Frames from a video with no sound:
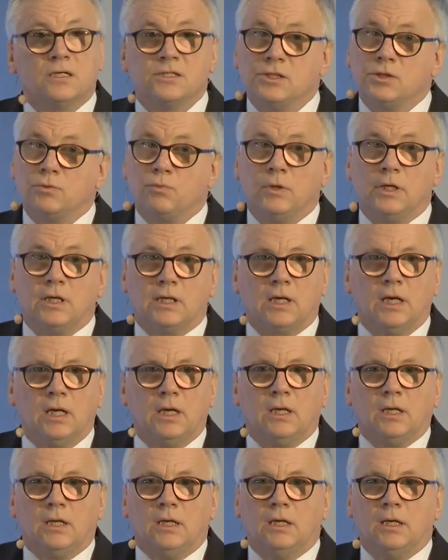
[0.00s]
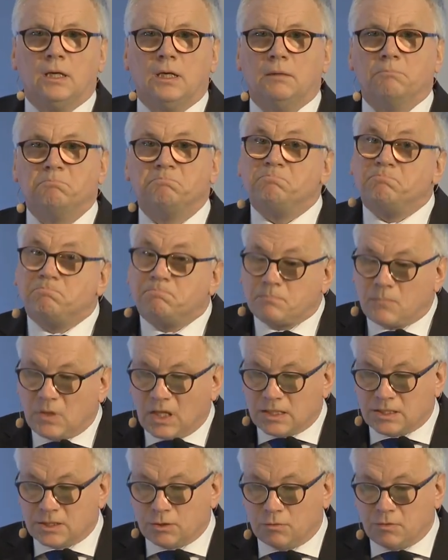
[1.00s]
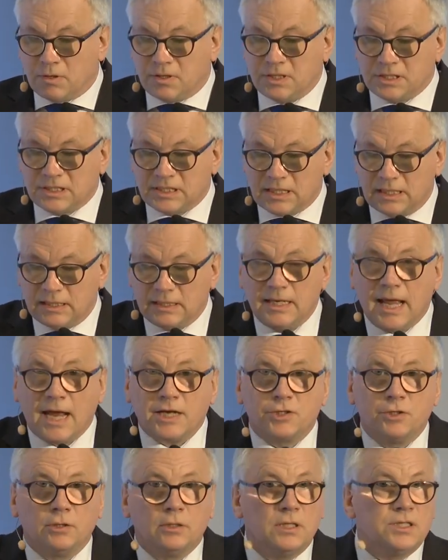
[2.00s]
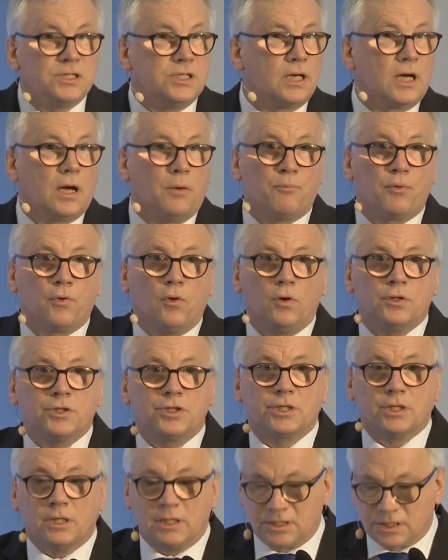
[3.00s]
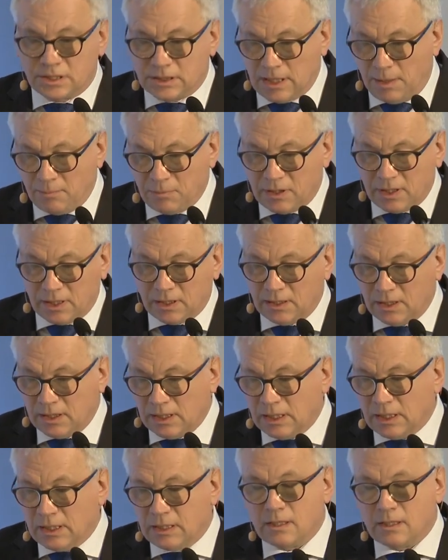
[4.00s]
doesn't work. So this nationalistic approach is something